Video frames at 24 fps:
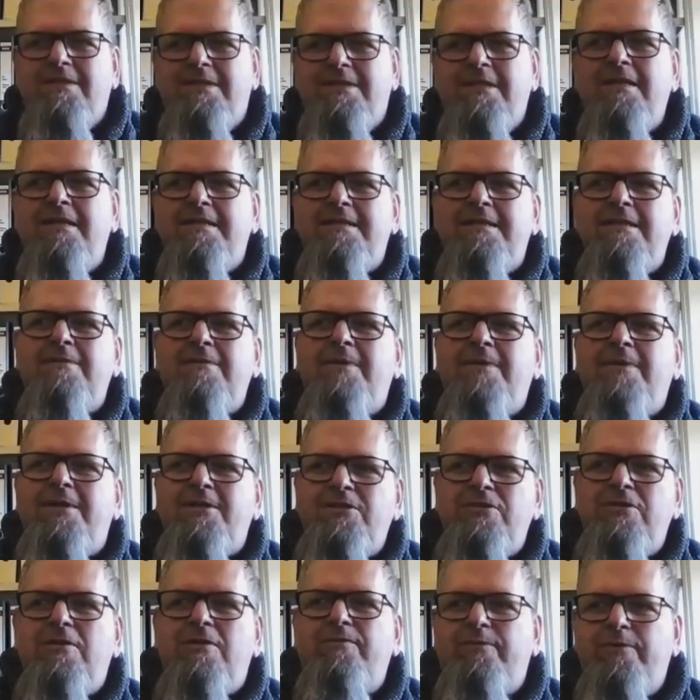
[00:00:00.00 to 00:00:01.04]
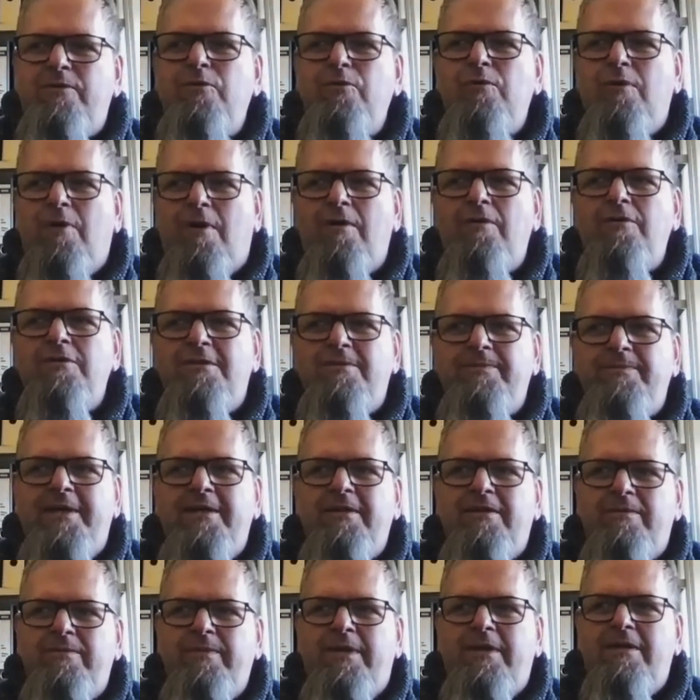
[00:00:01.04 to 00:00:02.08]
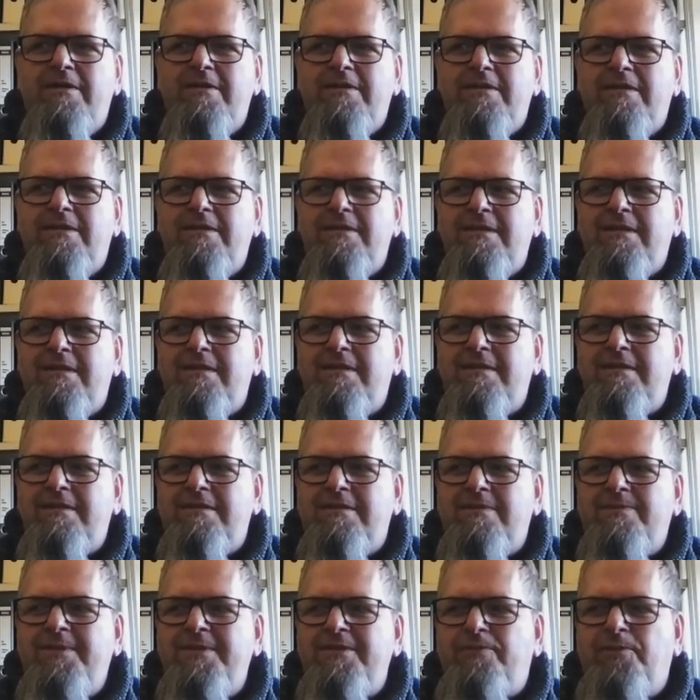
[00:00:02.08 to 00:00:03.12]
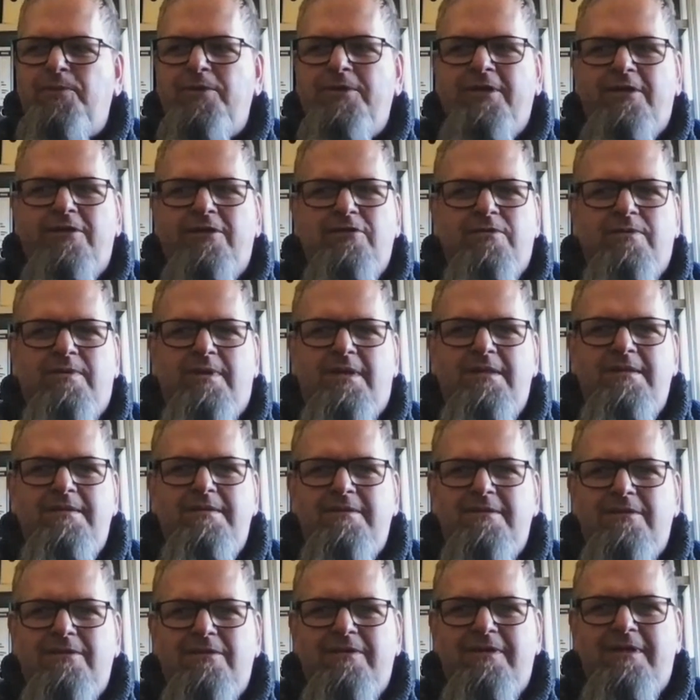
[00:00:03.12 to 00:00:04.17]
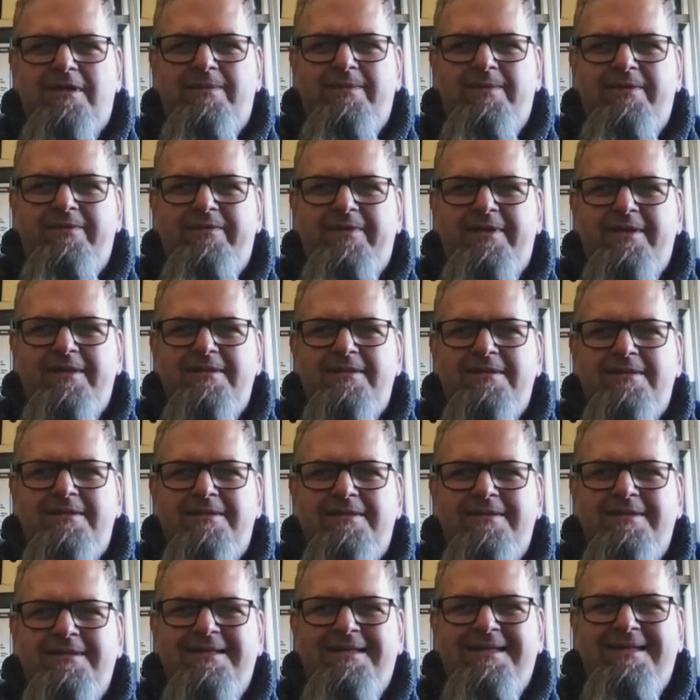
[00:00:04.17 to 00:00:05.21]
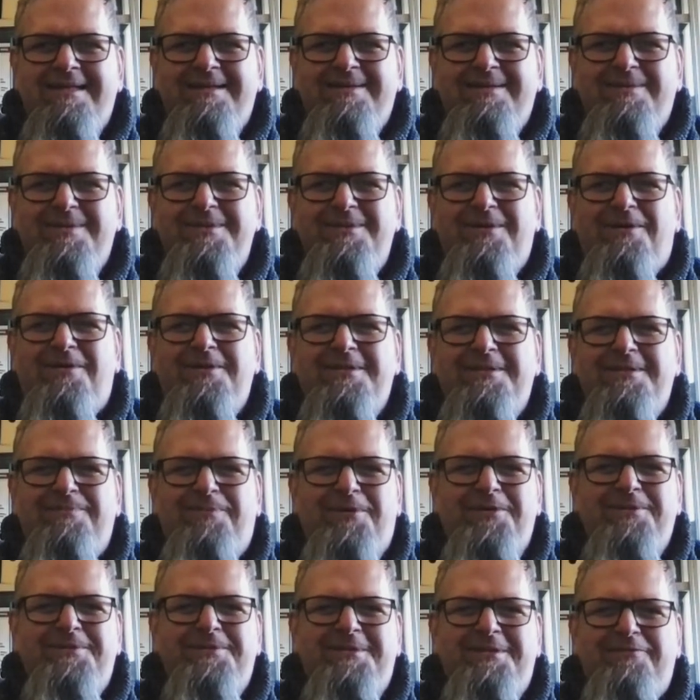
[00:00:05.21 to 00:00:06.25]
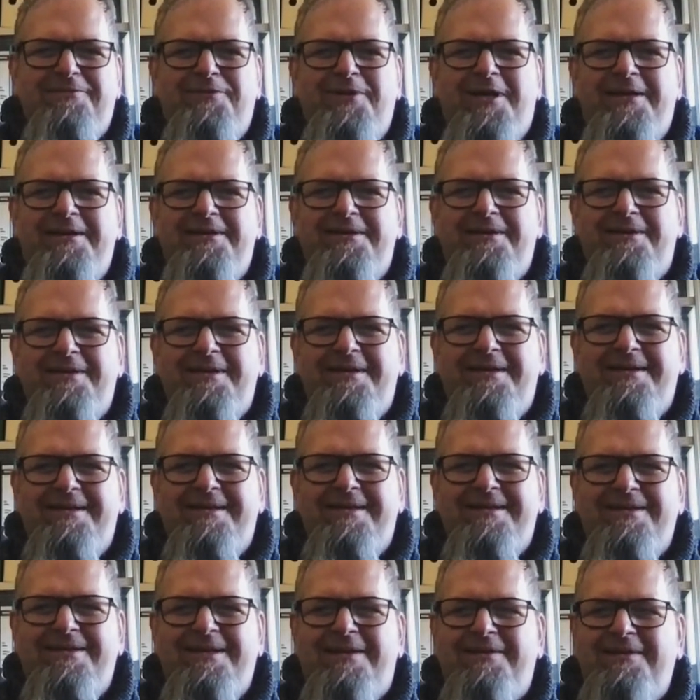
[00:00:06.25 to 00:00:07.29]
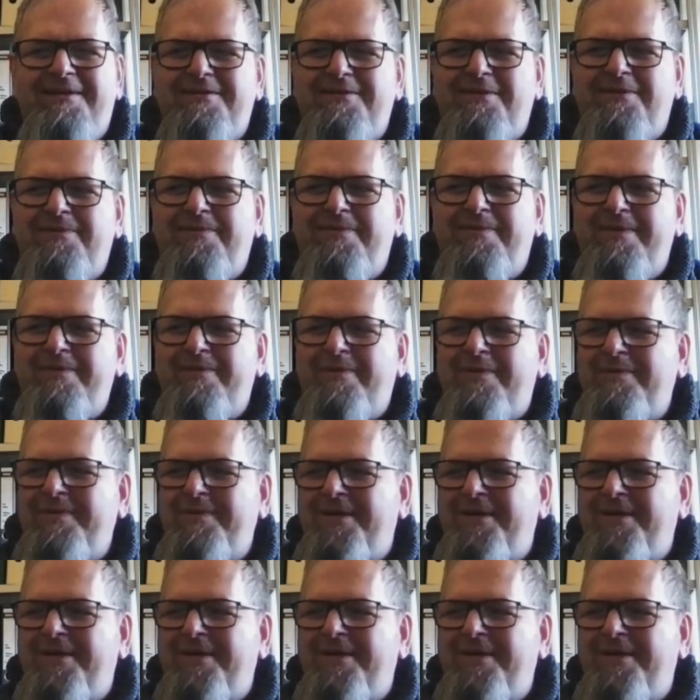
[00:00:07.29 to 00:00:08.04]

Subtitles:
Still, it's a question of who owns the means of production, right? So, I mean, that is with all the positive negatives that